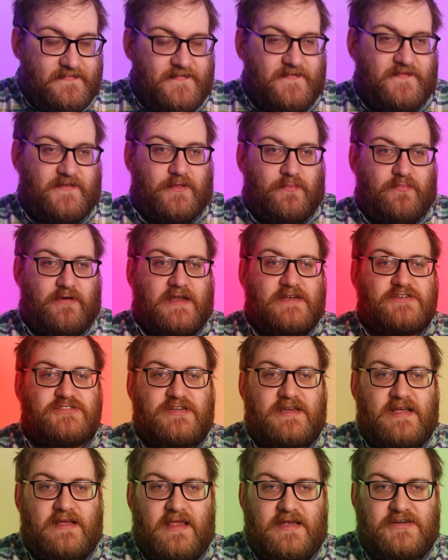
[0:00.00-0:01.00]
for the
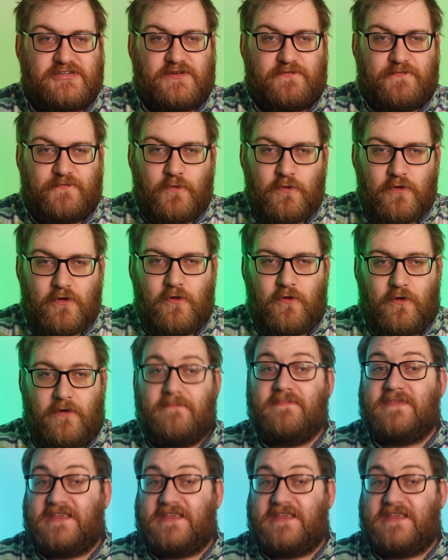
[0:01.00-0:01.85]
Braintree electric forecourt,